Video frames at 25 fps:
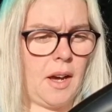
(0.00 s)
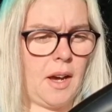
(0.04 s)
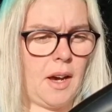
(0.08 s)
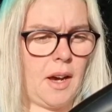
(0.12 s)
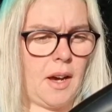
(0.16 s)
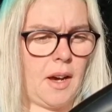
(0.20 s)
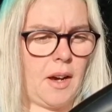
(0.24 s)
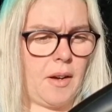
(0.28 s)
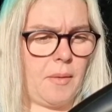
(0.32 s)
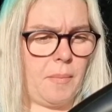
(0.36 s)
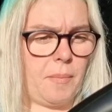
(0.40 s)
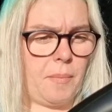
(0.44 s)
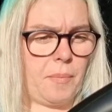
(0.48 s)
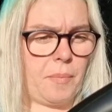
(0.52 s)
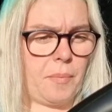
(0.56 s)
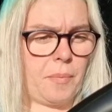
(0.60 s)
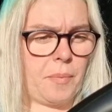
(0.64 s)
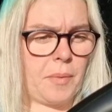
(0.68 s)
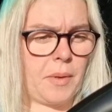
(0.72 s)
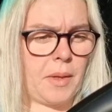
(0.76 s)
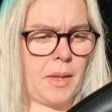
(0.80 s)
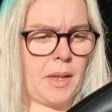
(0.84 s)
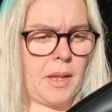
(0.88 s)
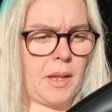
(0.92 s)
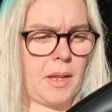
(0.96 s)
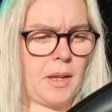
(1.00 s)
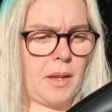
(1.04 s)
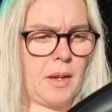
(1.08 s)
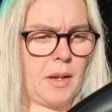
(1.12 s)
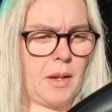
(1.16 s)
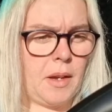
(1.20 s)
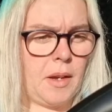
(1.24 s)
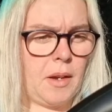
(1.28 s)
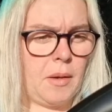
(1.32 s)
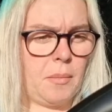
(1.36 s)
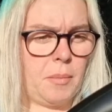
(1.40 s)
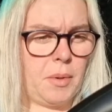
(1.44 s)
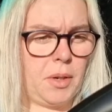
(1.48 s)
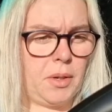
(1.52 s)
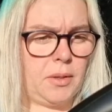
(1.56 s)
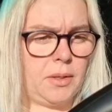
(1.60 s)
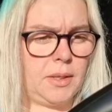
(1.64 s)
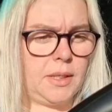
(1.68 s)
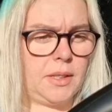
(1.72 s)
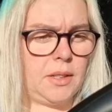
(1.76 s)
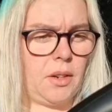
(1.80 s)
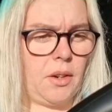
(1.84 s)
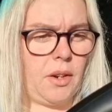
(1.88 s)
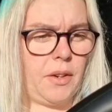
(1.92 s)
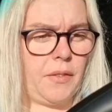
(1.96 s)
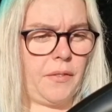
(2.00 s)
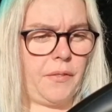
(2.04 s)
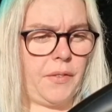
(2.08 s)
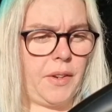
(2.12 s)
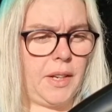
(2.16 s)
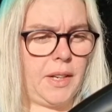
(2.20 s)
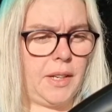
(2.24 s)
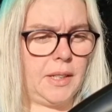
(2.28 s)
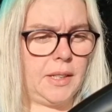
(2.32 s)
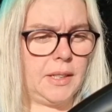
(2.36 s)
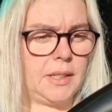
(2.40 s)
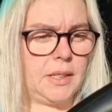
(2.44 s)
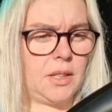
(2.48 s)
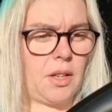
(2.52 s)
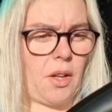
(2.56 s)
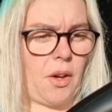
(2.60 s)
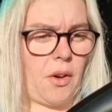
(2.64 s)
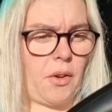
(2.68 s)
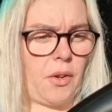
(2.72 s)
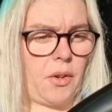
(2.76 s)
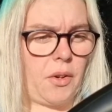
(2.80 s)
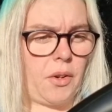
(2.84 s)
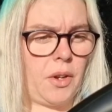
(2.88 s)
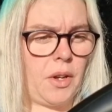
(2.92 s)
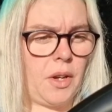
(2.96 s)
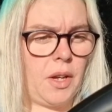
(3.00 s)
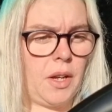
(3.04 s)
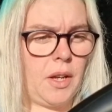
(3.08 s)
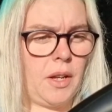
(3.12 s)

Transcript: But also I feel as though